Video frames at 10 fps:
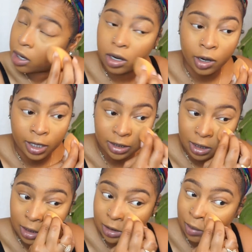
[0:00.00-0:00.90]

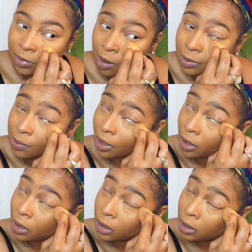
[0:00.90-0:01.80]
Crazy can sometimes
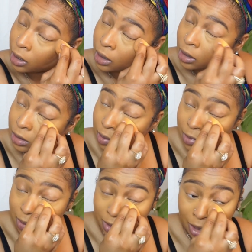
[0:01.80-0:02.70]
mean good,
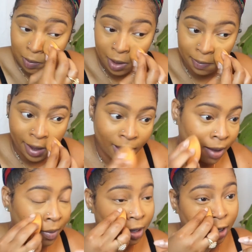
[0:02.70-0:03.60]
sometimes it can mean
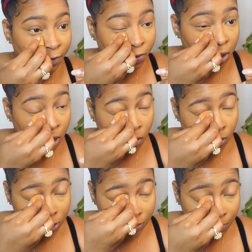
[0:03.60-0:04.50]
bad. My life right now
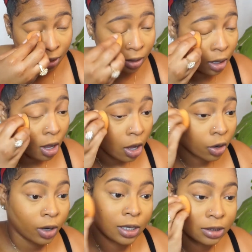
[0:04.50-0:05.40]
has been
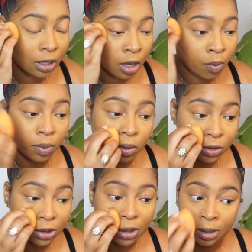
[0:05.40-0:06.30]
crazy in
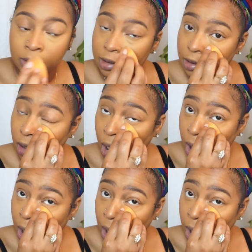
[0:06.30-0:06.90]
both senses